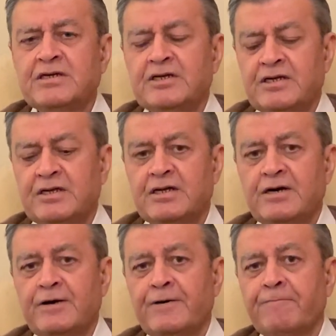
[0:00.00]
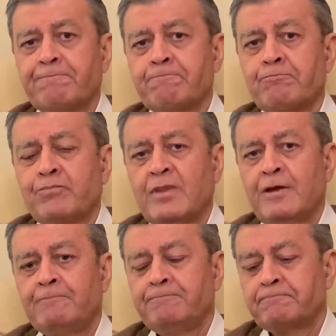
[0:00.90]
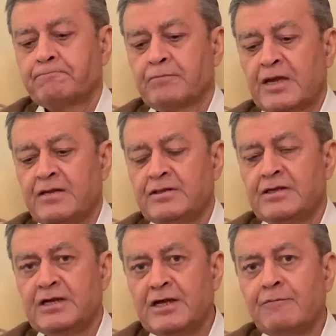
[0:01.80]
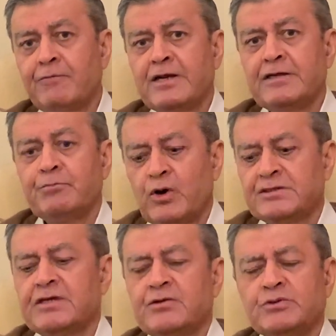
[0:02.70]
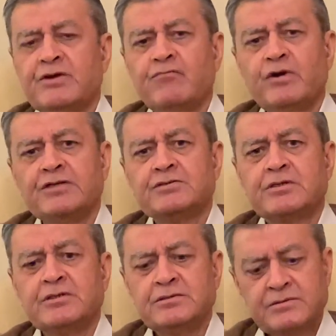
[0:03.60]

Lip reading: In the Neelam Valley, boys are using wooden skis.